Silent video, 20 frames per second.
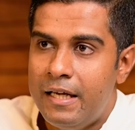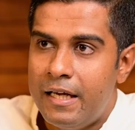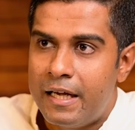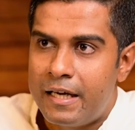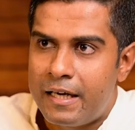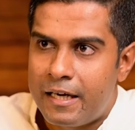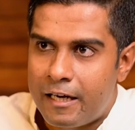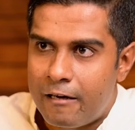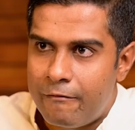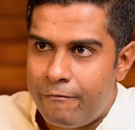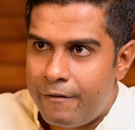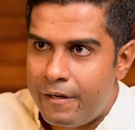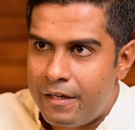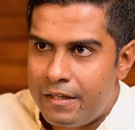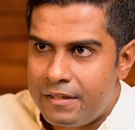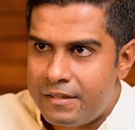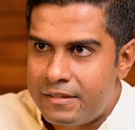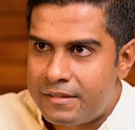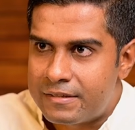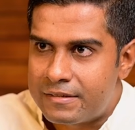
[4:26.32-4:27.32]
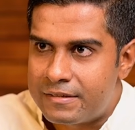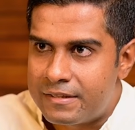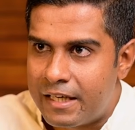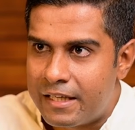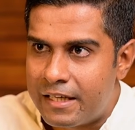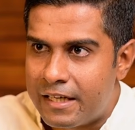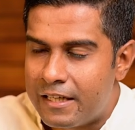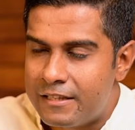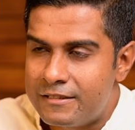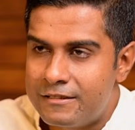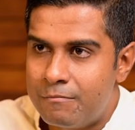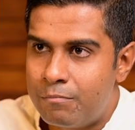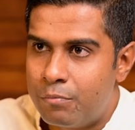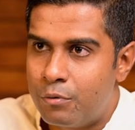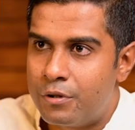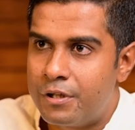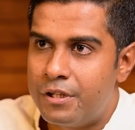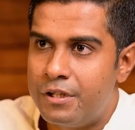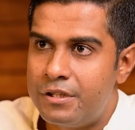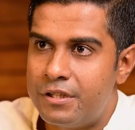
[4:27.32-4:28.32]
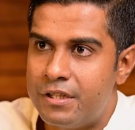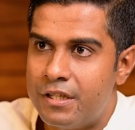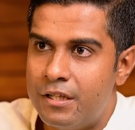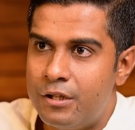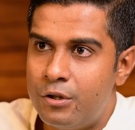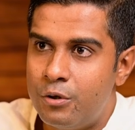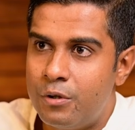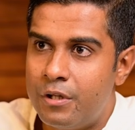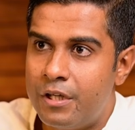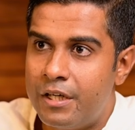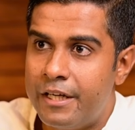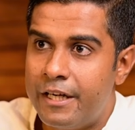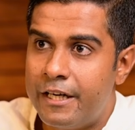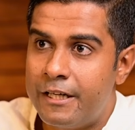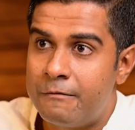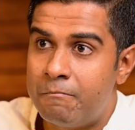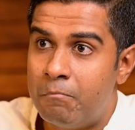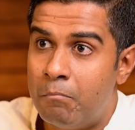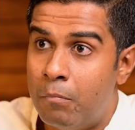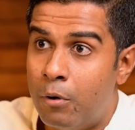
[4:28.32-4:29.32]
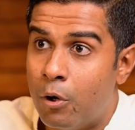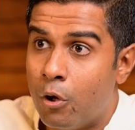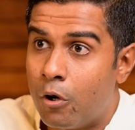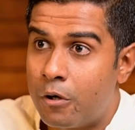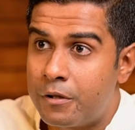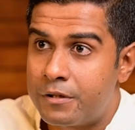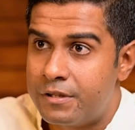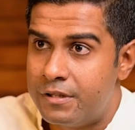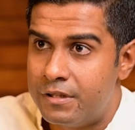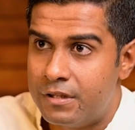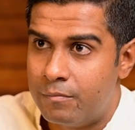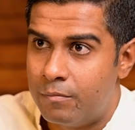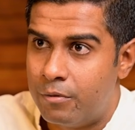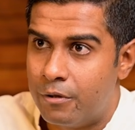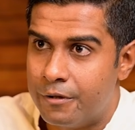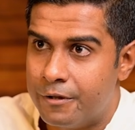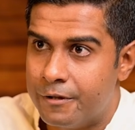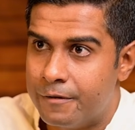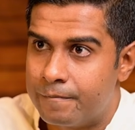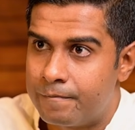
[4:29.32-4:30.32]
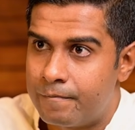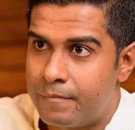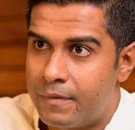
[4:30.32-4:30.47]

And kapha is that has the potential to create blocks in the body.